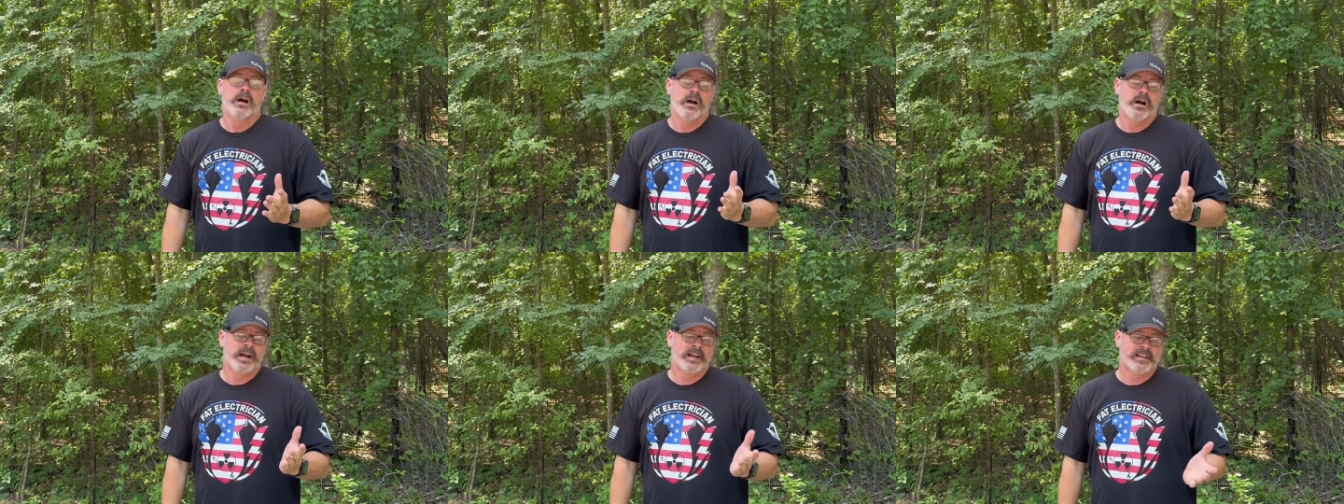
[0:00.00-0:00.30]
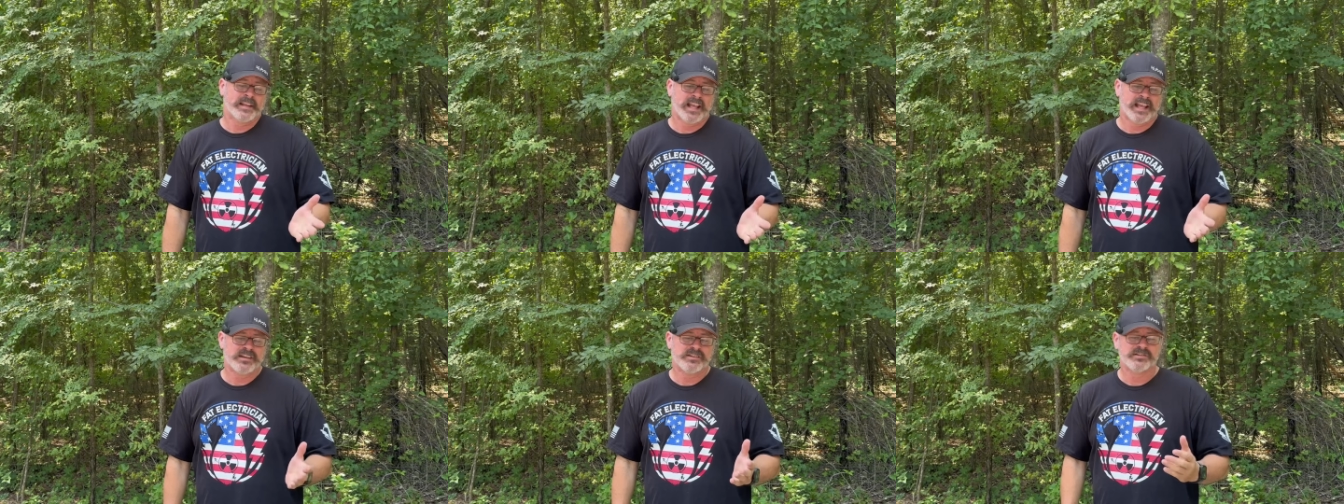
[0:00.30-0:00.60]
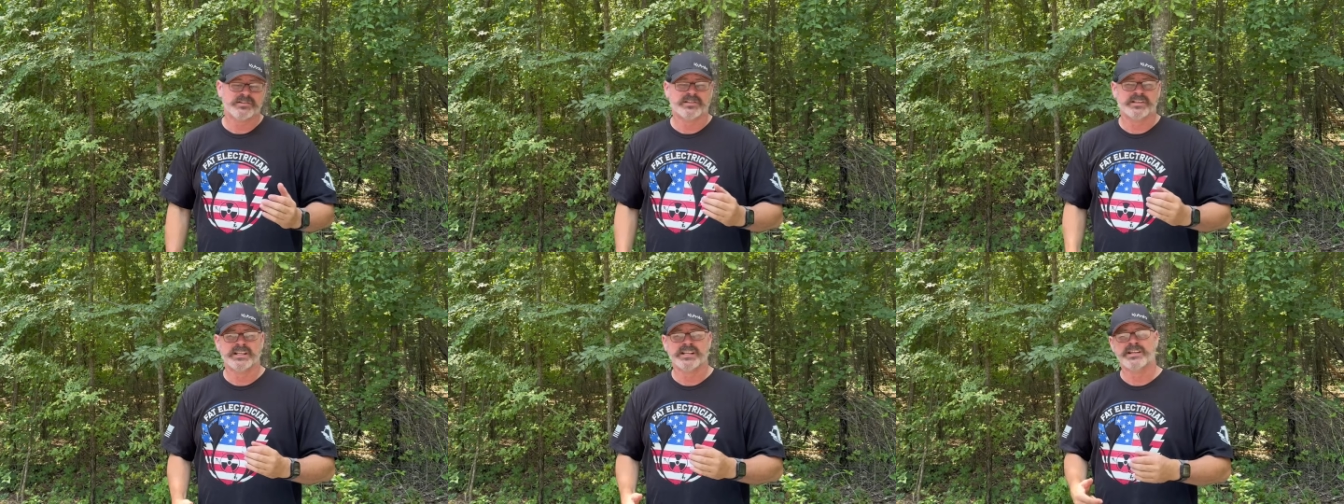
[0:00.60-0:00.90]

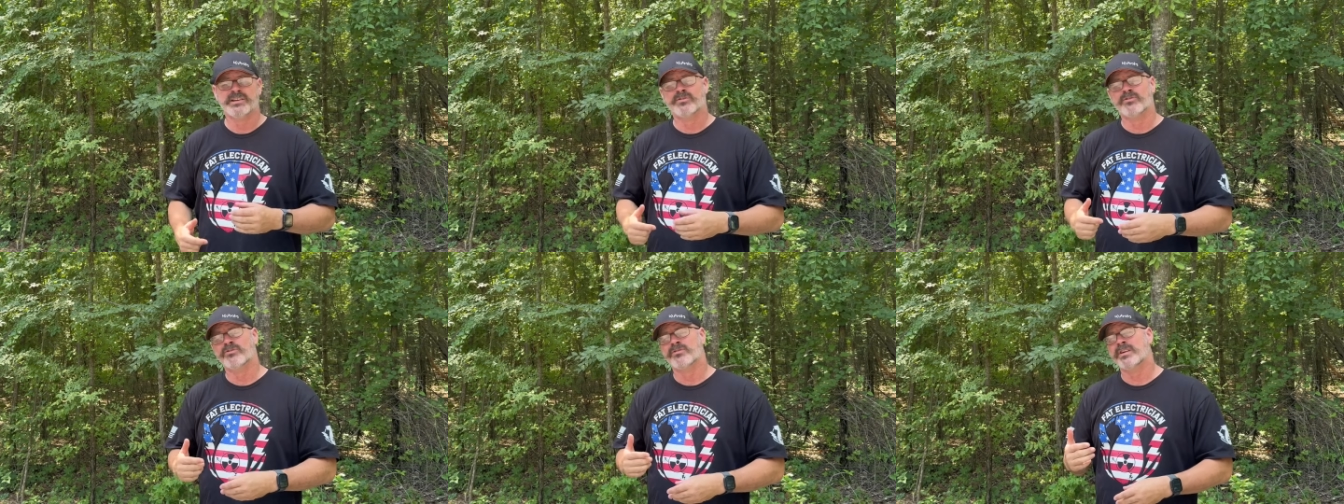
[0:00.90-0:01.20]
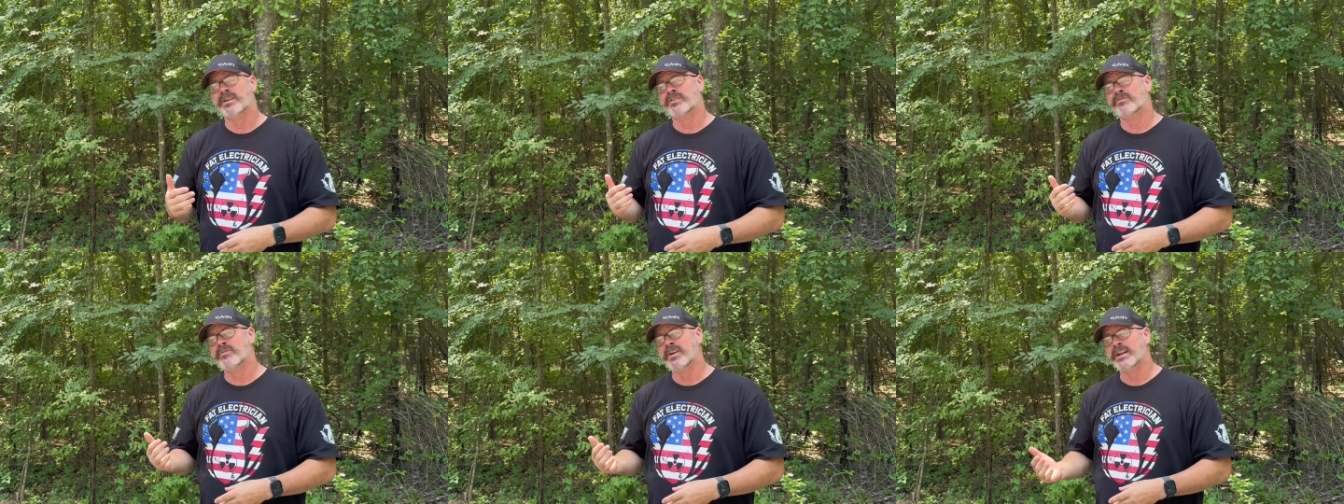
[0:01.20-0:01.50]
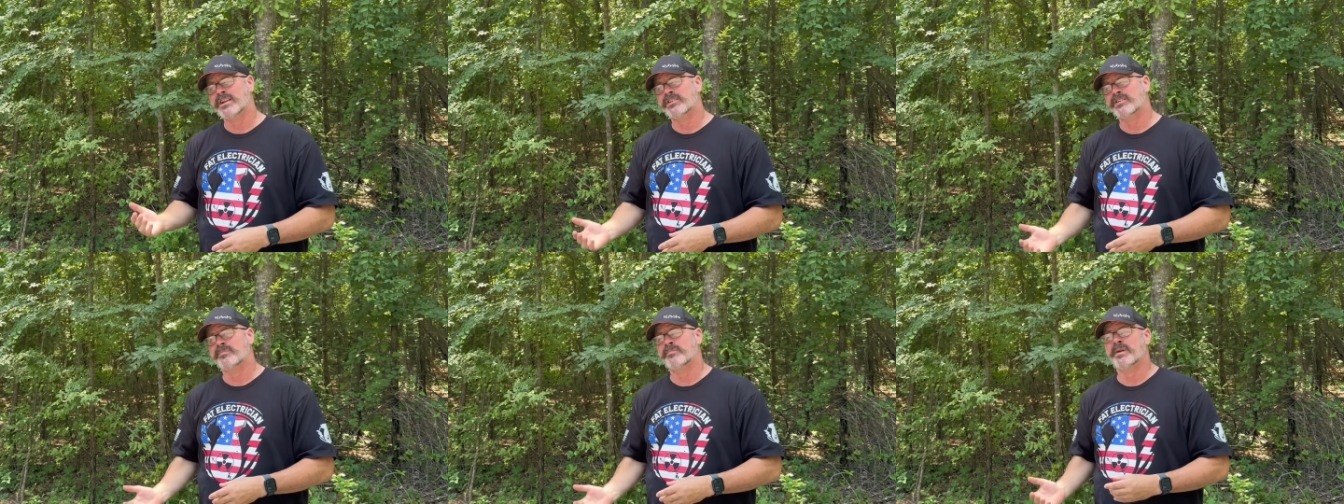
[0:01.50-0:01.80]
occasionally or on a
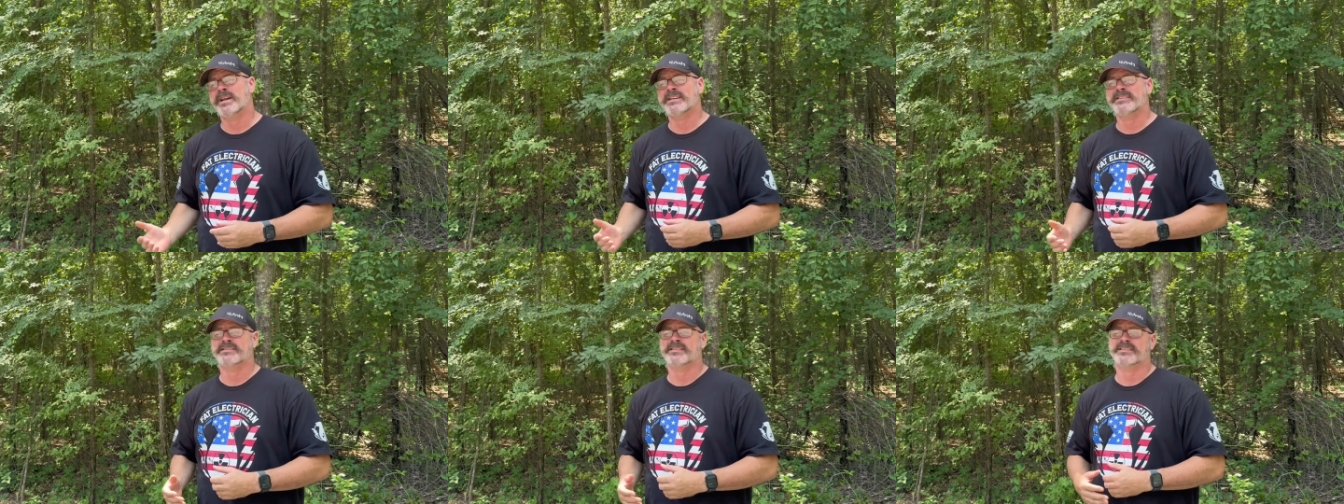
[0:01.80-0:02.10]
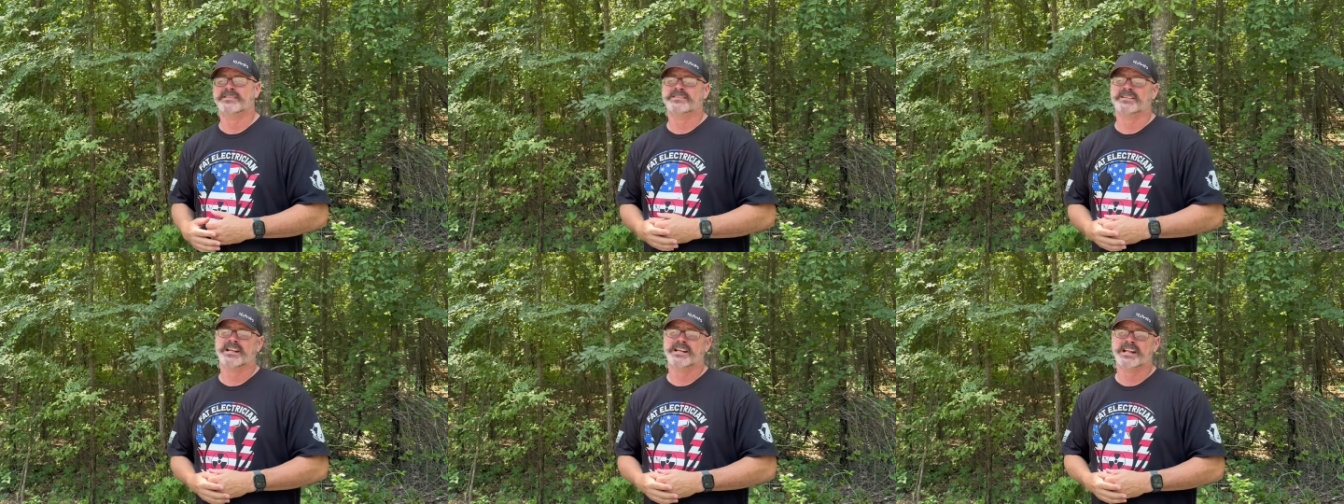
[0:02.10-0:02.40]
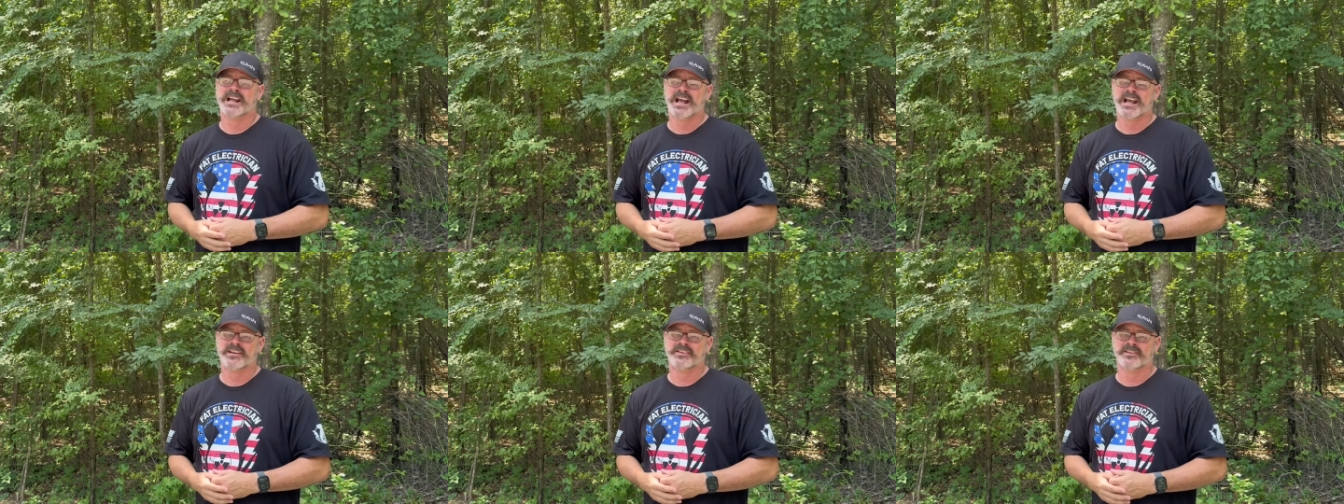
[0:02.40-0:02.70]
regular basis like
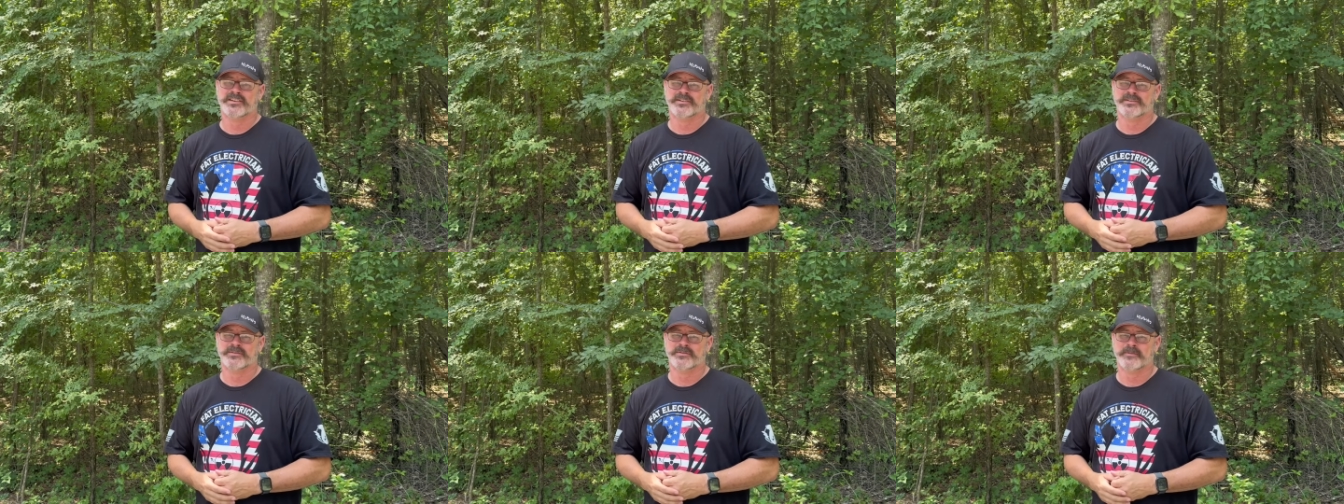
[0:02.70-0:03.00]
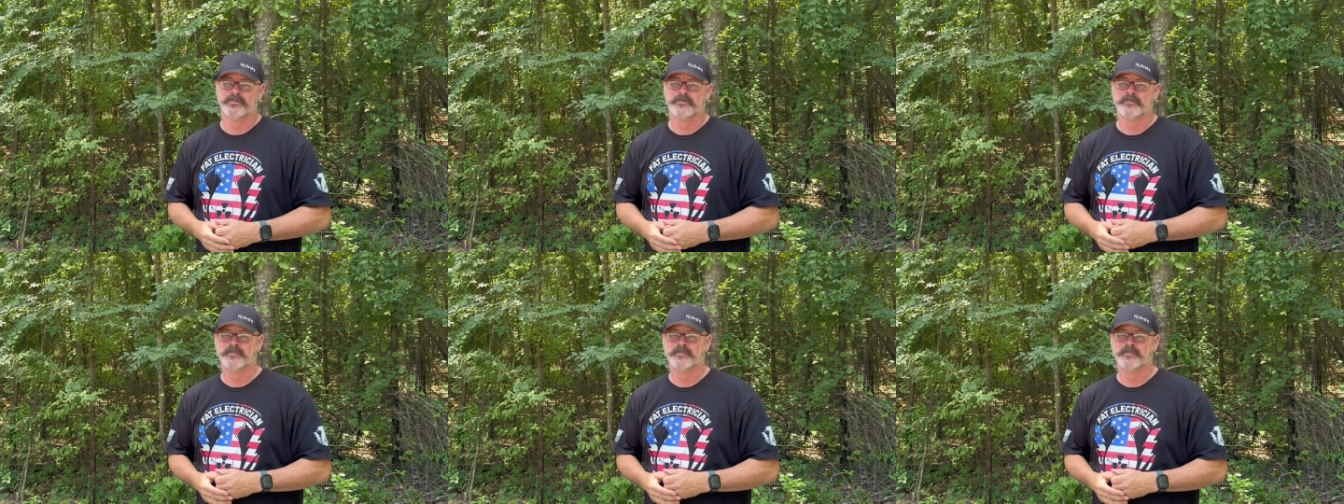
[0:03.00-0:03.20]
I do.